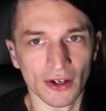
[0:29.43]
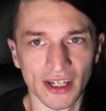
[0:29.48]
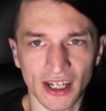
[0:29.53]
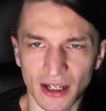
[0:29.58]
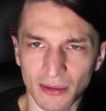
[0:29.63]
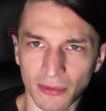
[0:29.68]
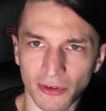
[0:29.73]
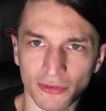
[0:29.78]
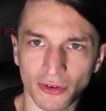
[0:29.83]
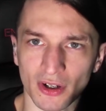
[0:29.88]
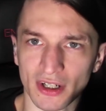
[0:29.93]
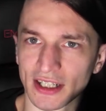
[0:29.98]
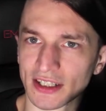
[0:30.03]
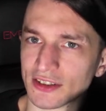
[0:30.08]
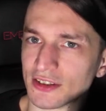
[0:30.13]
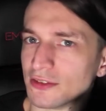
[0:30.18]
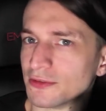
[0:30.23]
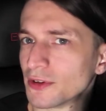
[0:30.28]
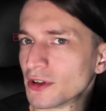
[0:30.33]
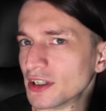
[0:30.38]
Oh yeah, before I get
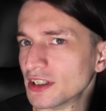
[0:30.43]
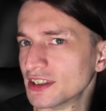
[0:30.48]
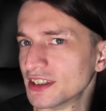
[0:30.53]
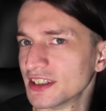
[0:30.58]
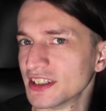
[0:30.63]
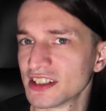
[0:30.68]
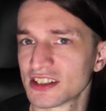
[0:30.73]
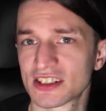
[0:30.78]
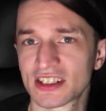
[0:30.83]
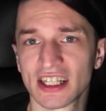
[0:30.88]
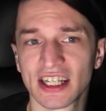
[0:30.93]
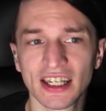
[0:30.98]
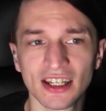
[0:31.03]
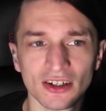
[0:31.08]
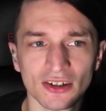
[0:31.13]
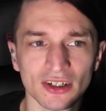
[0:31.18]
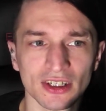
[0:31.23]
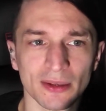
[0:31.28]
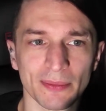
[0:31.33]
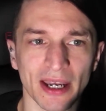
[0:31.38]
too far into this, the
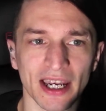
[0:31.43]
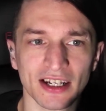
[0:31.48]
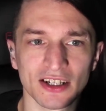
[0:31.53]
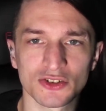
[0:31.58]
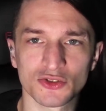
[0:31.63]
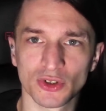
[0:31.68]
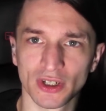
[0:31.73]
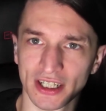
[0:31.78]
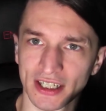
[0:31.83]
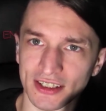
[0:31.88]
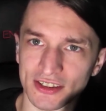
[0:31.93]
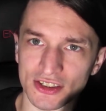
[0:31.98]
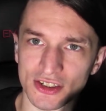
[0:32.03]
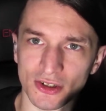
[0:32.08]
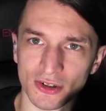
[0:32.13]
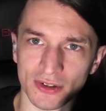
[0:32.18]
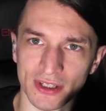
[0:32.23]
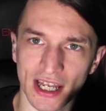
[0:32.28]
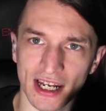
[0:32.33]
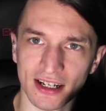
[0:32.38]
heater in the back is running
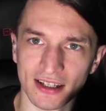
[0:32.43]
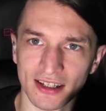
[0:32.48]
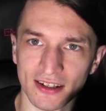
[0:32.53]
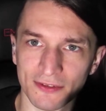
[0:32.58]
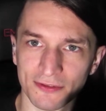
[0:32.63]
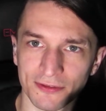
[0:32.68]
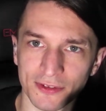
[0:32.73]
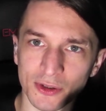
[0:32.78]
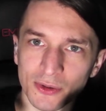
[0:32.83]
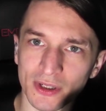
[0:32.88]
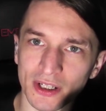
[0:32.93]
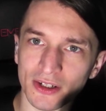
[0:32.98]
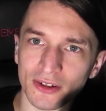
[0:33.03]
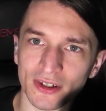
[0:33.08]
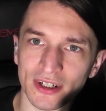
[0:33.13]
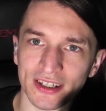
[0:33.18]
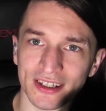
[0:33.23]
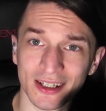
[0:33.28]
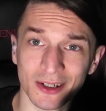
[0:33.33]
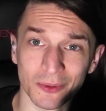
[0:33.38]
so that if you hear
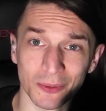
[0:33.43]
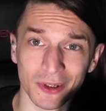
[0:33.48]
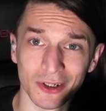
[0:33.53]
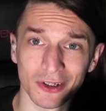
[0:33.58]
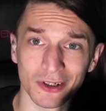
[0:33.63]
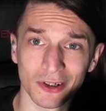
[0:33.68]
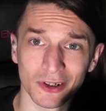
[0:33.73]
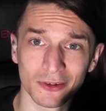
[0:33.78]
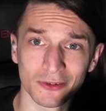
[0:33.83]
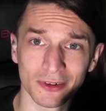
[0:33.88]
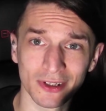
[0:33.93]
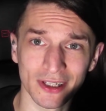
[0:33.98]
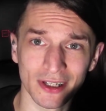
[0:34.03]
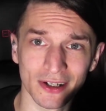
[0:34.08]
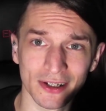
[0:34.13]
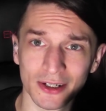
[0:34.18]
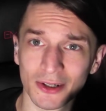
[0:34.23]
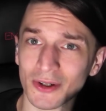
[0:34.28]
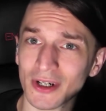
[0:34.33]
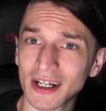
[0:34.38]
anything weird over the
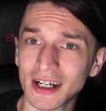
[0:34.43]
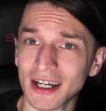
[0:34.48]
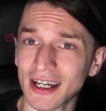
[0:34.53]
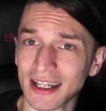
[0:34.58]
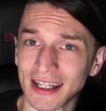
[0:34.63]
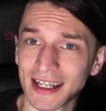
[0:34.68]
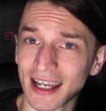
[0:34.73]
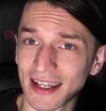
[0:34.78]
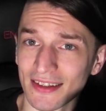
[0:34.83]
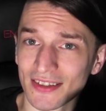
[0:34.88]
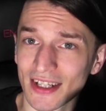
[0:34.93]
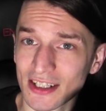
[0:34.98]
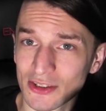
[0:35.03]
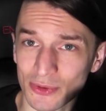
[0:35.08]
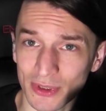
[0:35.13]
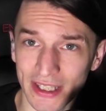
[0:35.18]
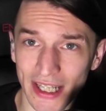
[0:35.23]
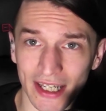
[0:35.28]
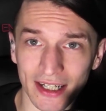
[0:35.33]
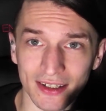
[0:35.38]
audio, yeah, that's
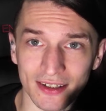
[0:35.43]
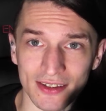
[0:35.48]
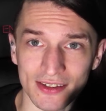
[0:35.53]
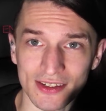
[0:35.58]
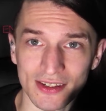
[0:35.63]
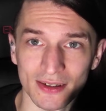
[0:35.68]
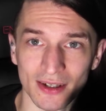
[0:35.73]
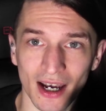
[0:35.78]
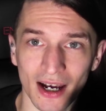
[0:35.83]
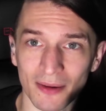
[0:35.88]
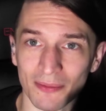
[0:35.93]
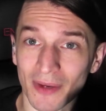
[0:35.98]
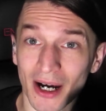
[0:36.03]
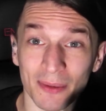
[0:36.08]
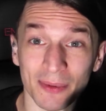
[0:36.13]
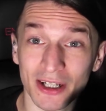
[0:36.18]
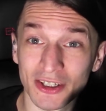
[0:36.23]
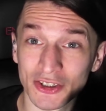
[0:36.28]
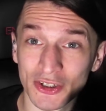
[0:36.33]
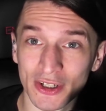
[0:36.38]
what that is. I'm
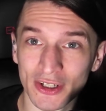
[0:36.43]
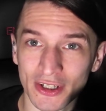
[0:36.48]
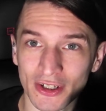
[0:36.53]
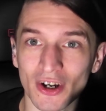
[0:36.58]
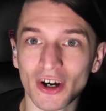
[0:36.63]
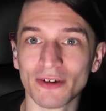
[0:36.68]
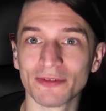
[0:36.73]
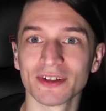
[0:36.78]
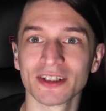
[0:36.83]
not turning it off.